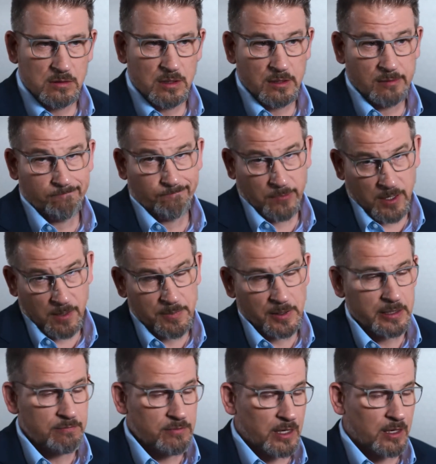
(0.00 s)
Um, I
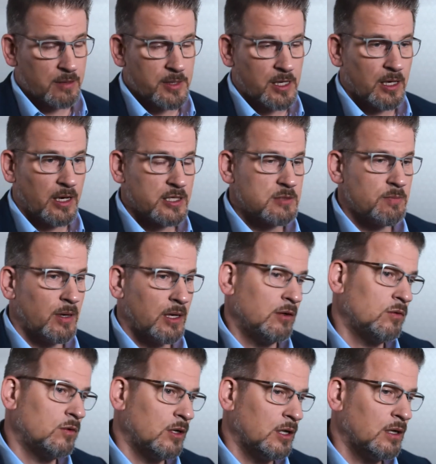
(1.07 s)
believe they're going to be connected by
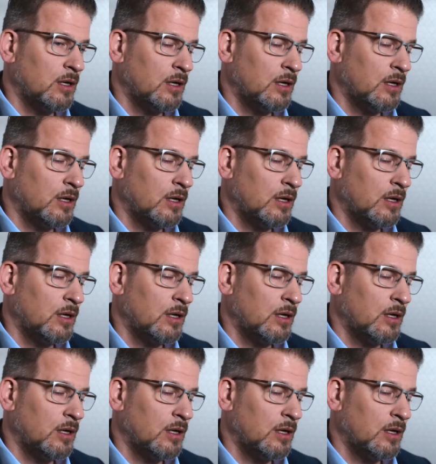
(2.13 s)
LoRa.